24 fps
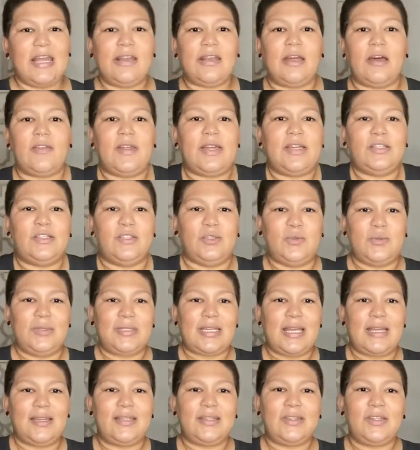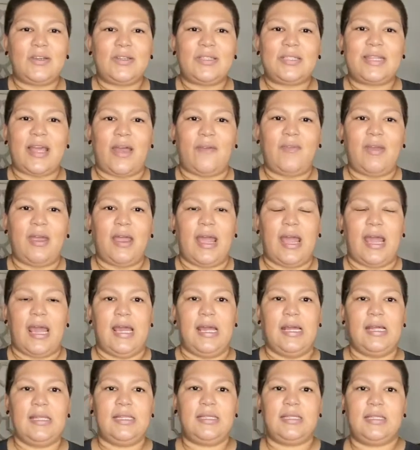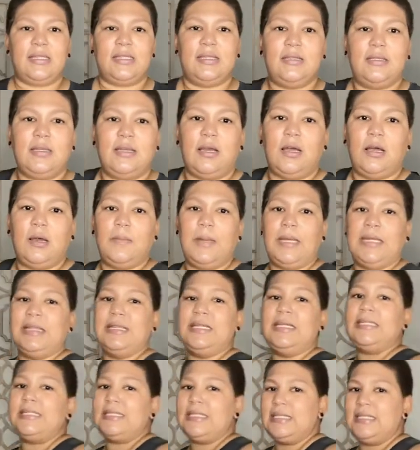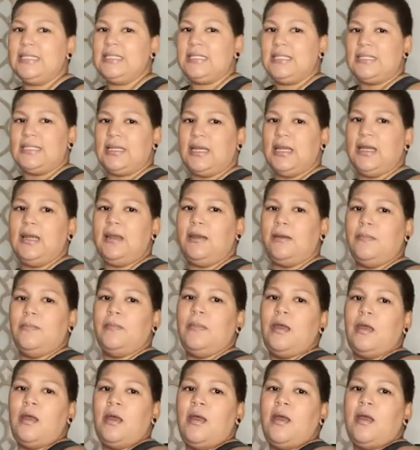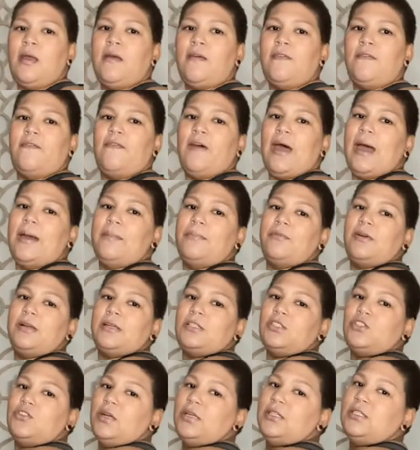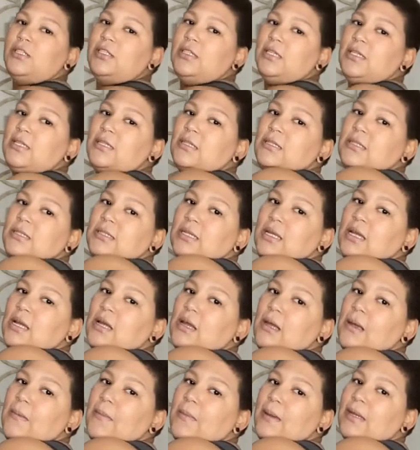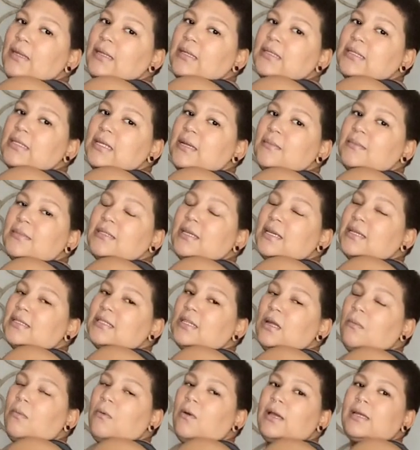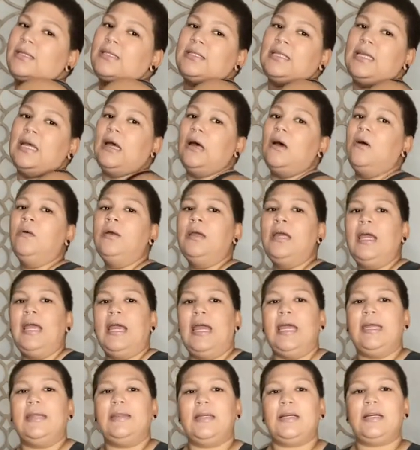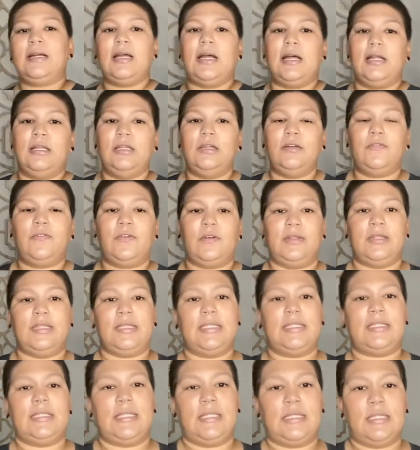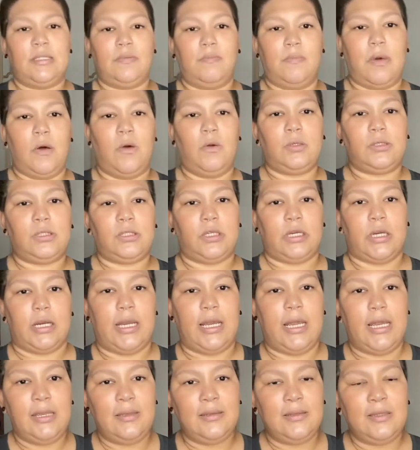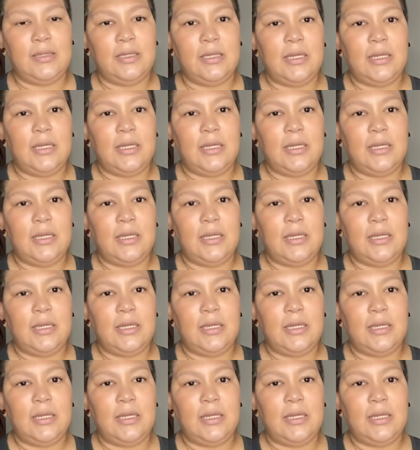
Now they do say that they're 7/8, and this is the same fabric stretchiness in the same size double XL, and the color for this is smoked gray.